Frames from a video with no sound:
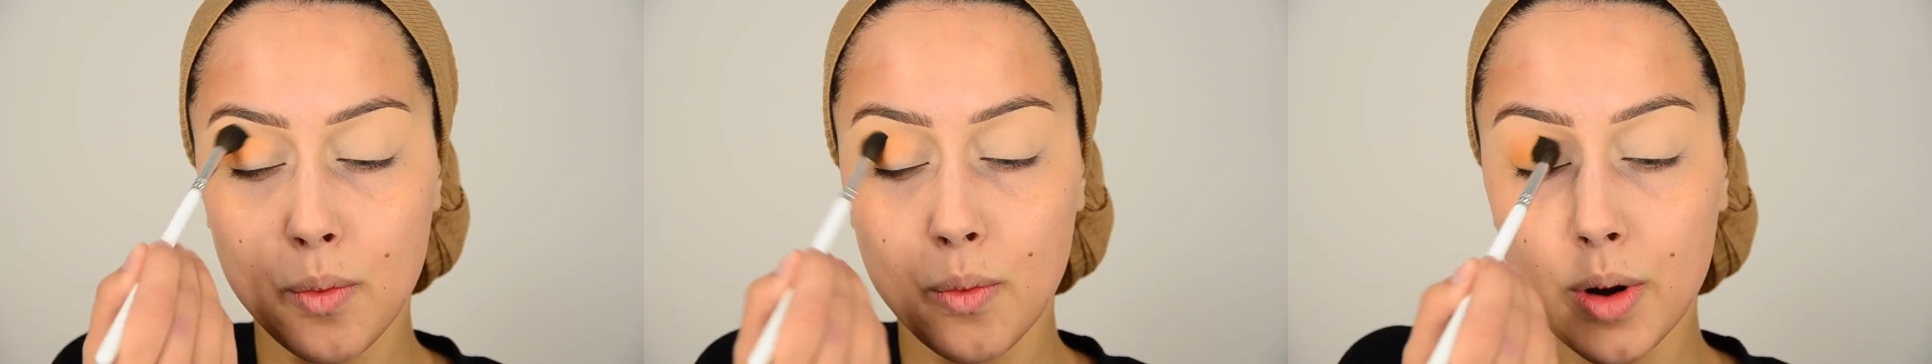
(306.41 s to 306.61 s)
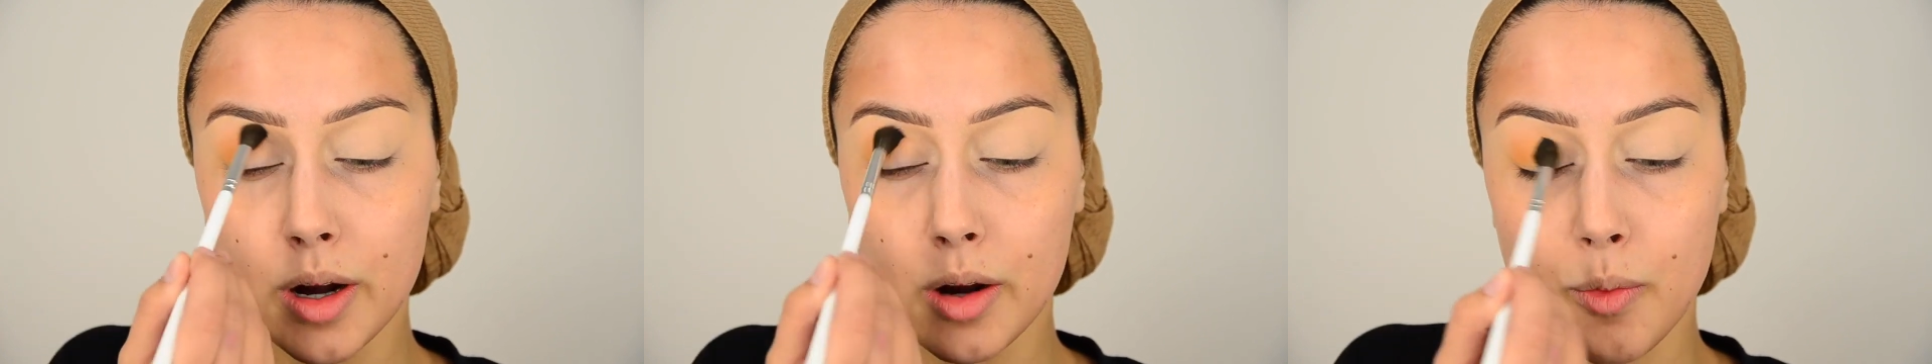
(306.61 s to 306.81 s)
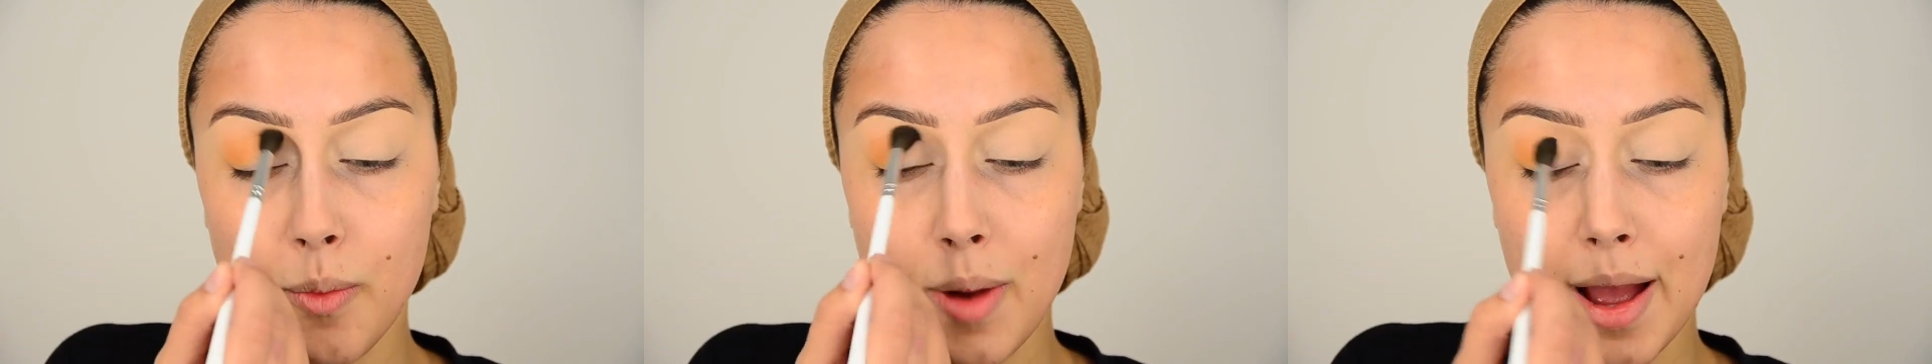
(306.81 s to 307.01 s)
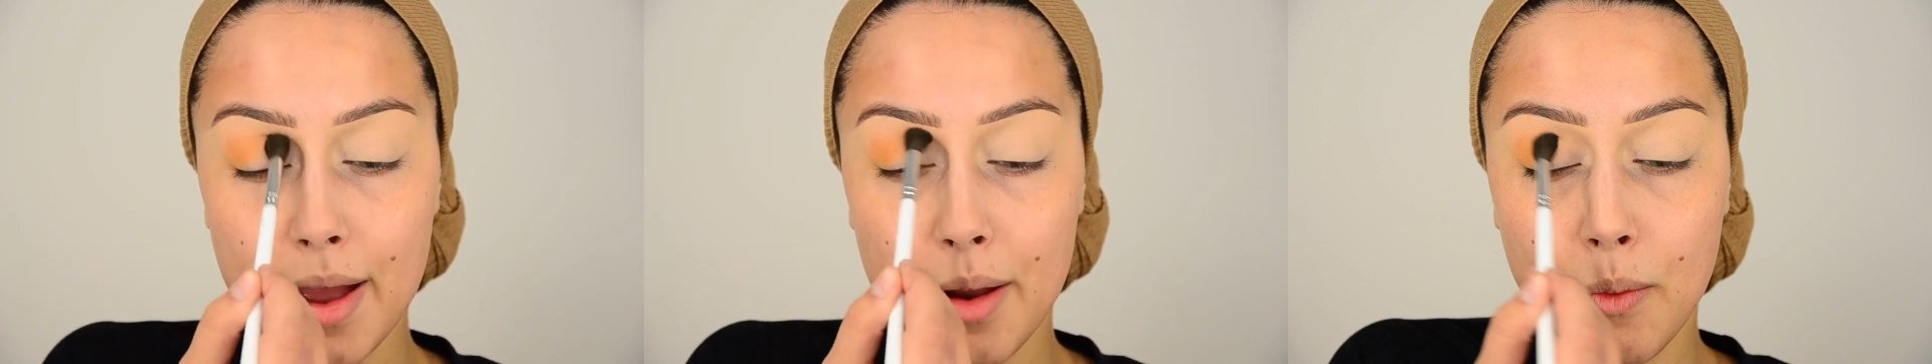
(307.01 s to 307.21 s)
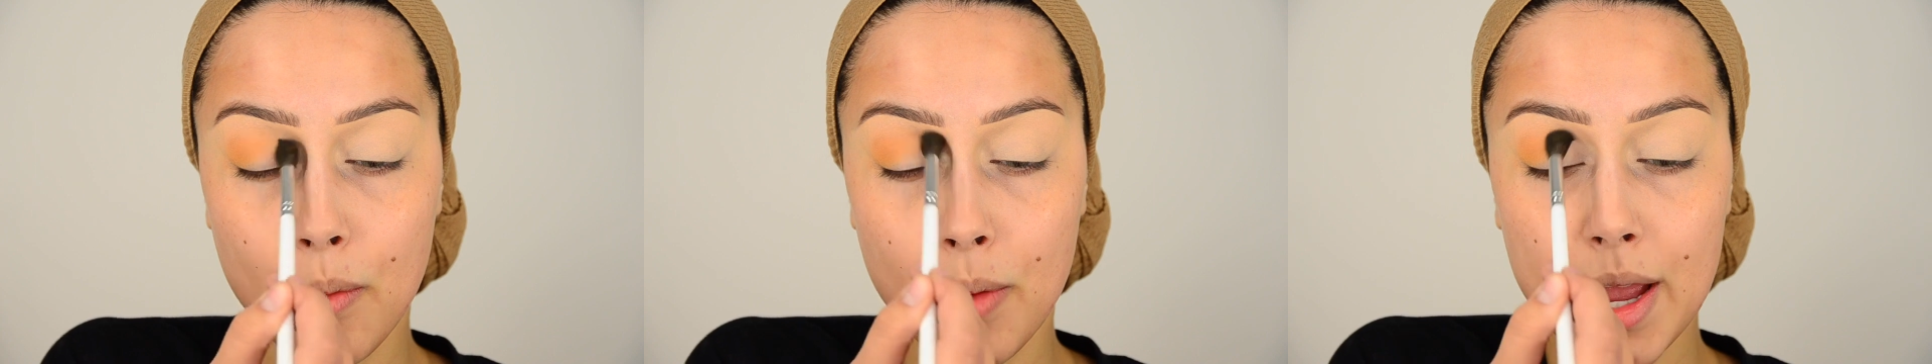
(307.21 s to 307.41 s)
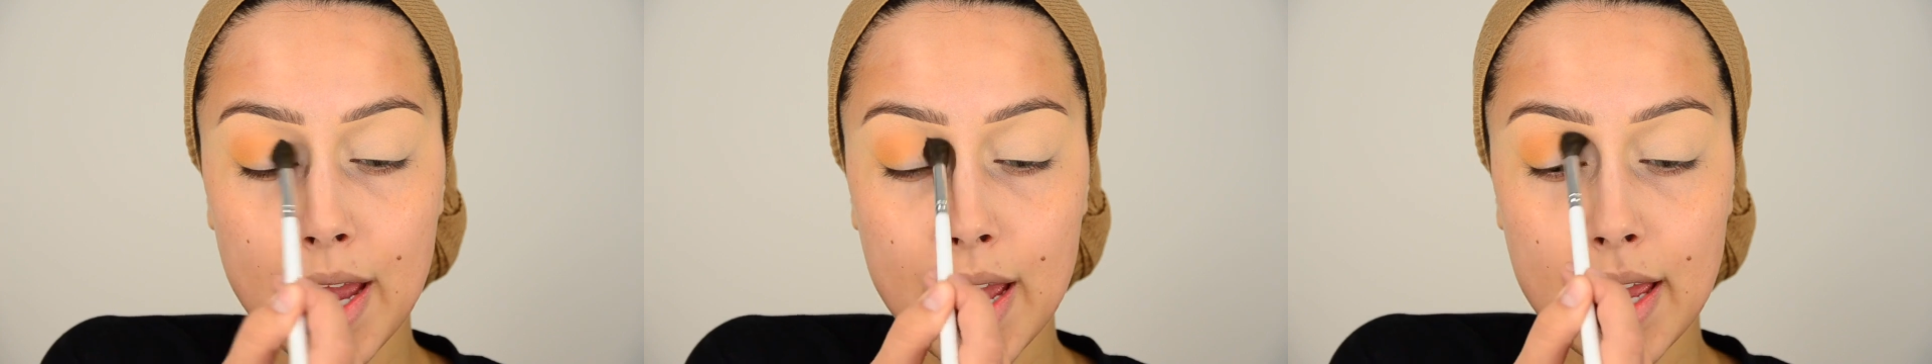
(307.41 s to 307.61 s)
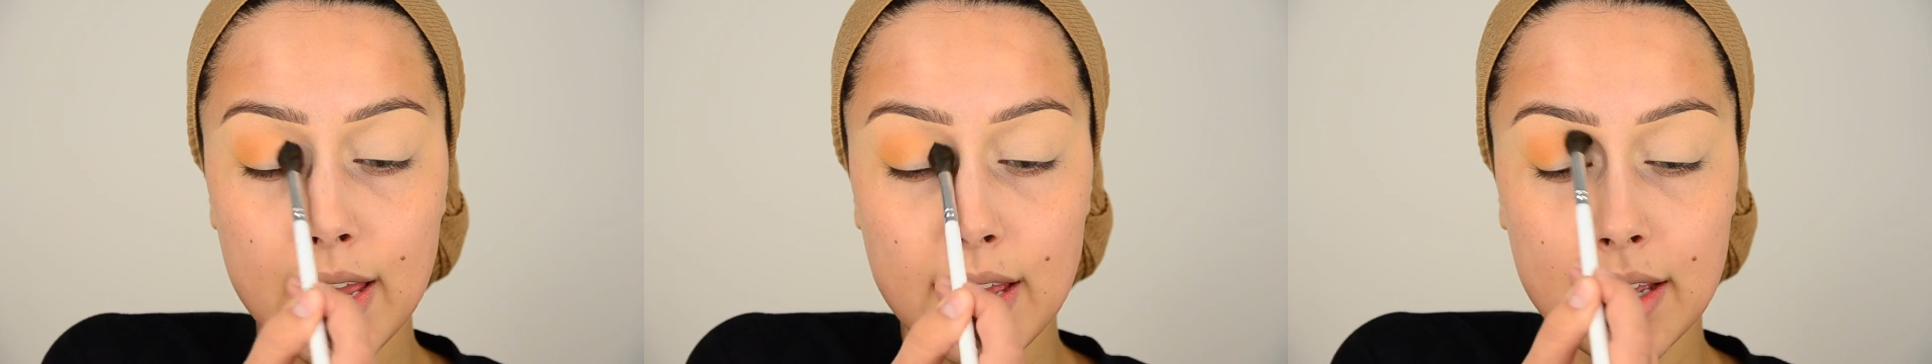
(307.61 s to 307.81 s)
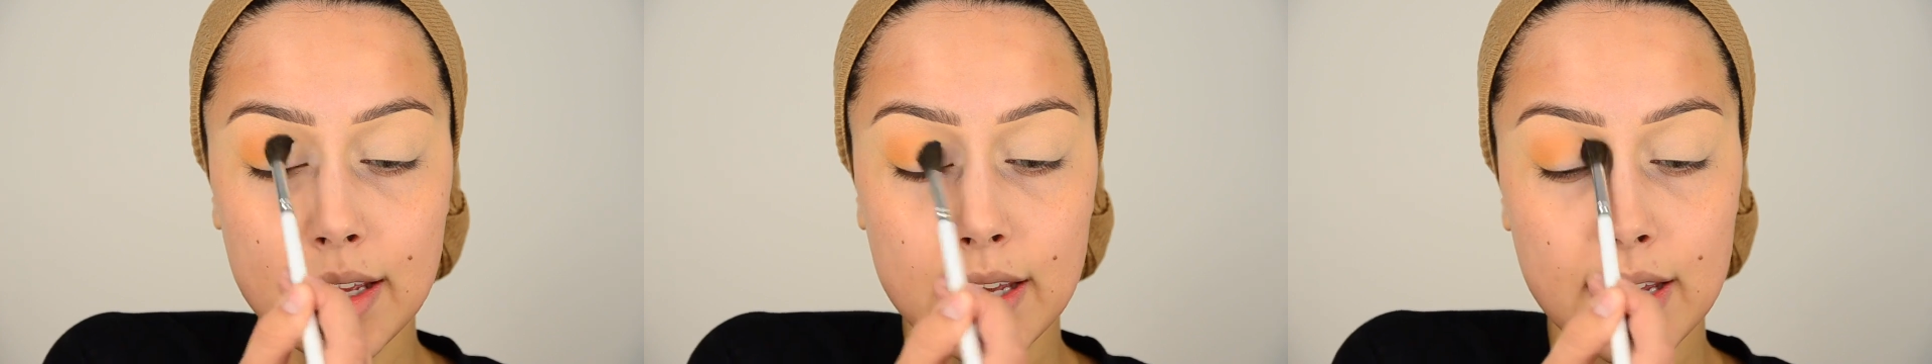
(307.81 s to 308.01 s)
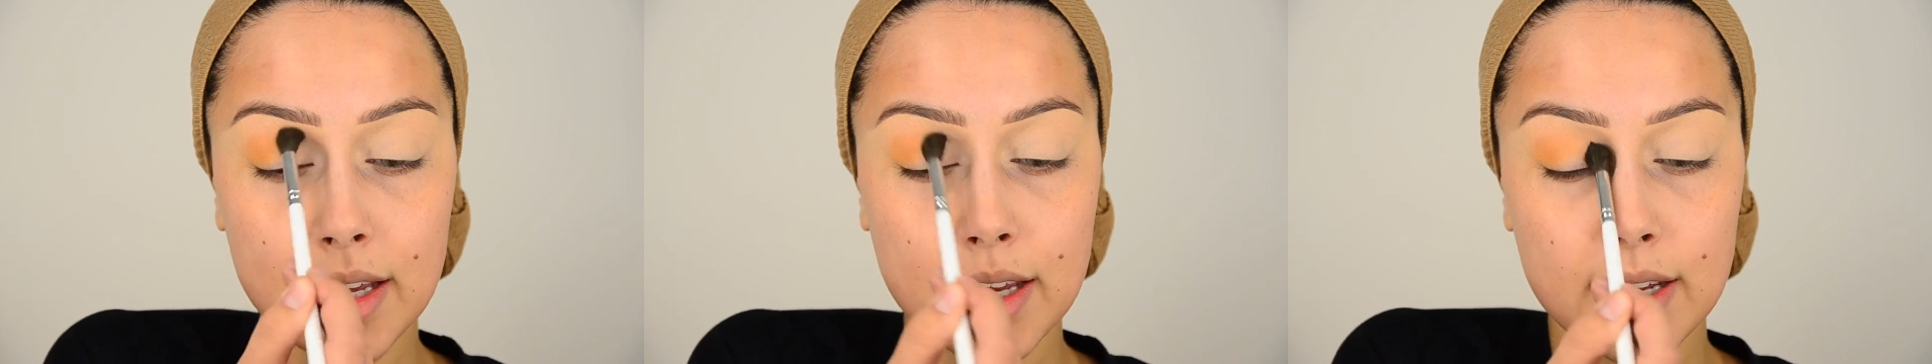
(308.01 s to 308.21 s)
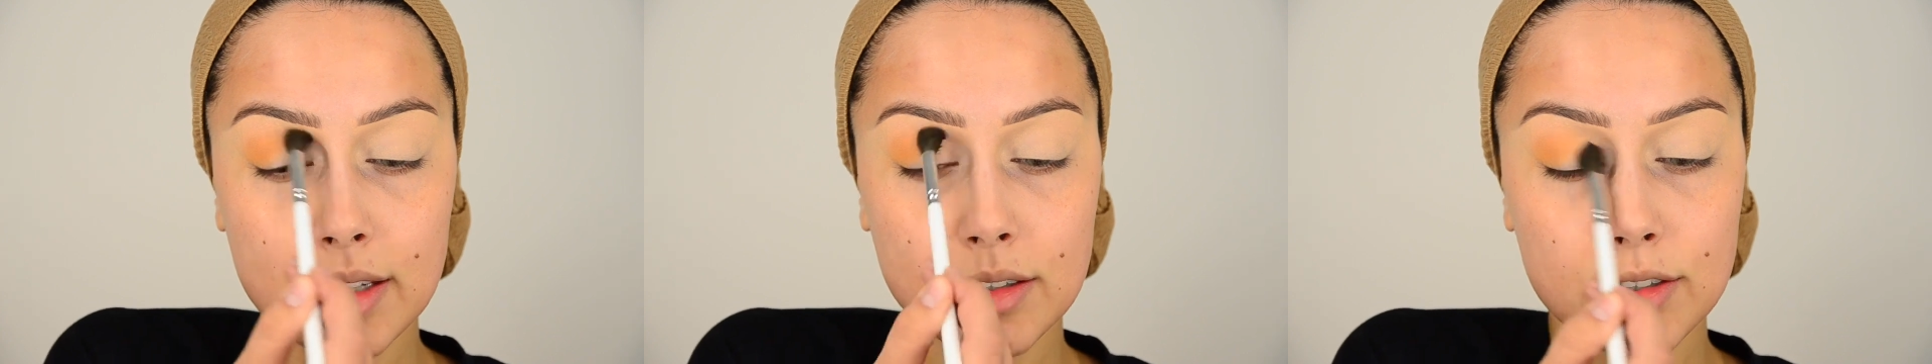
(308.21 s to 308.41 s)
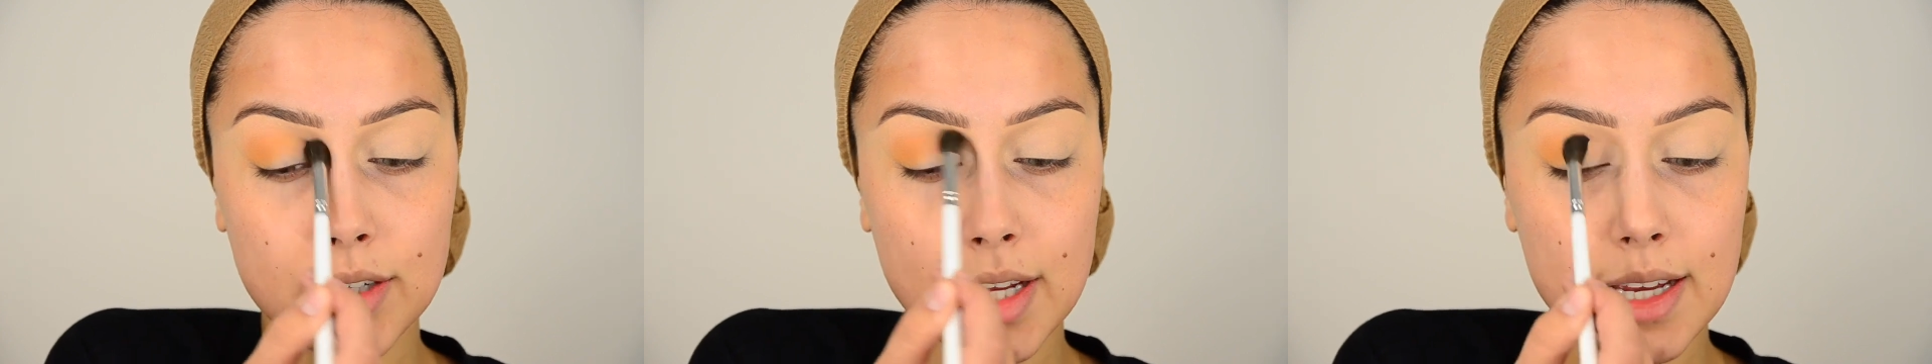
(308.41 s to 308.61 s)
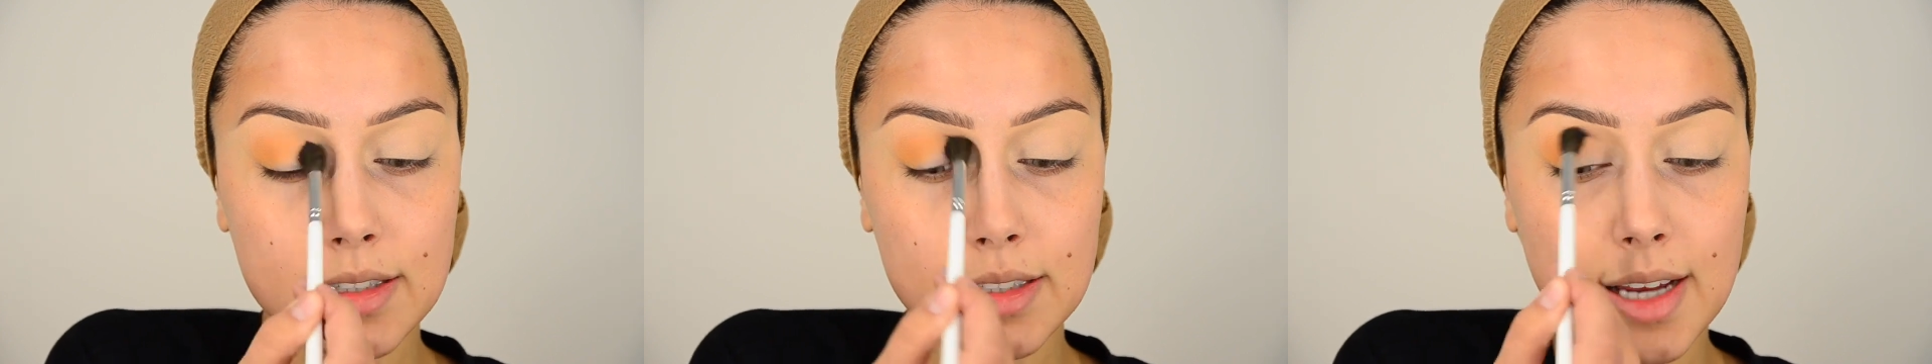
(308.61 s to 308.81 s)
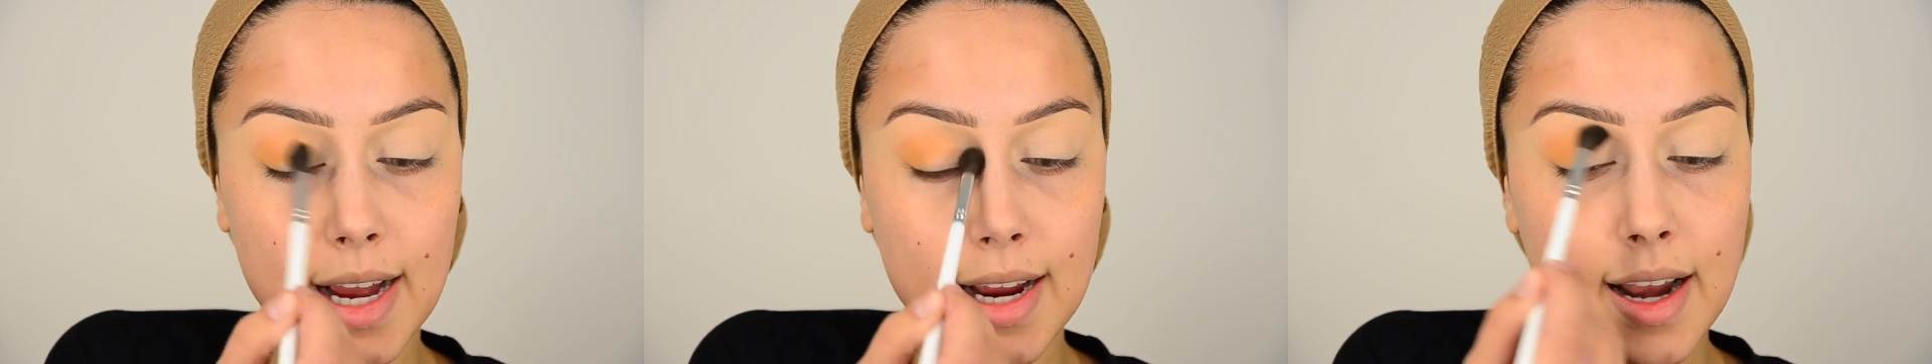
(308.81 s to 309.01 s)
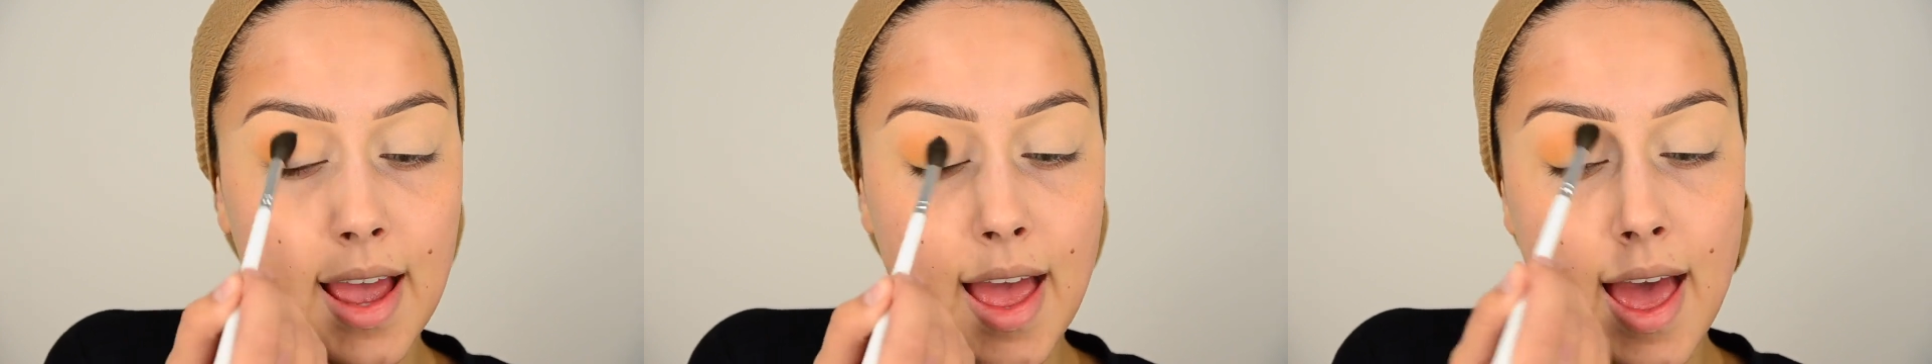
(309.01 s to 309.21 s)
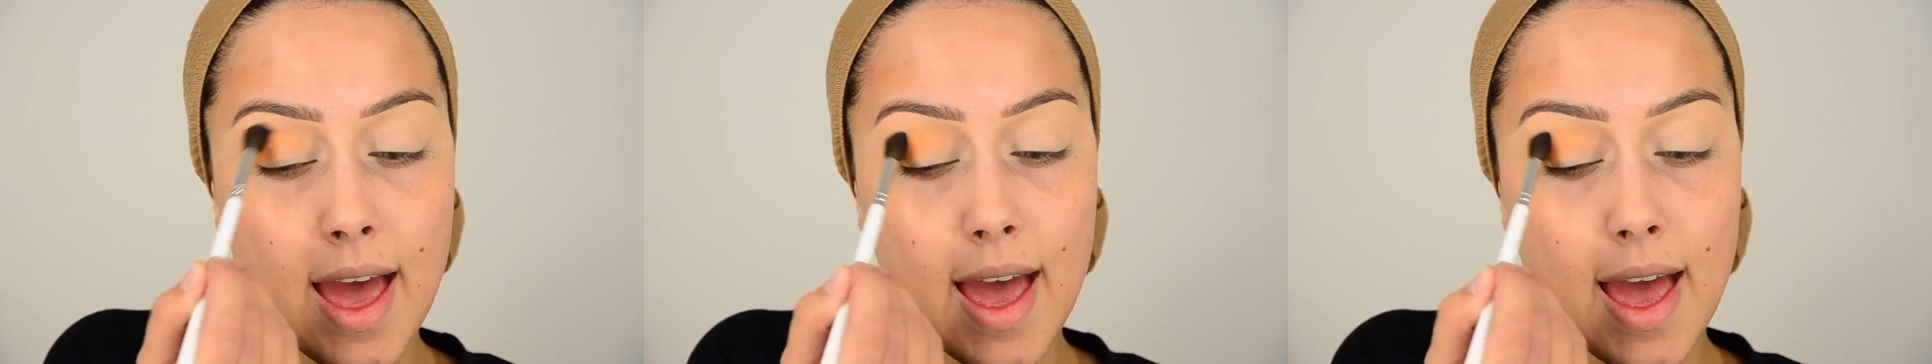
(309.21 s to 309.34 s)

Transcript: work my way to the inside.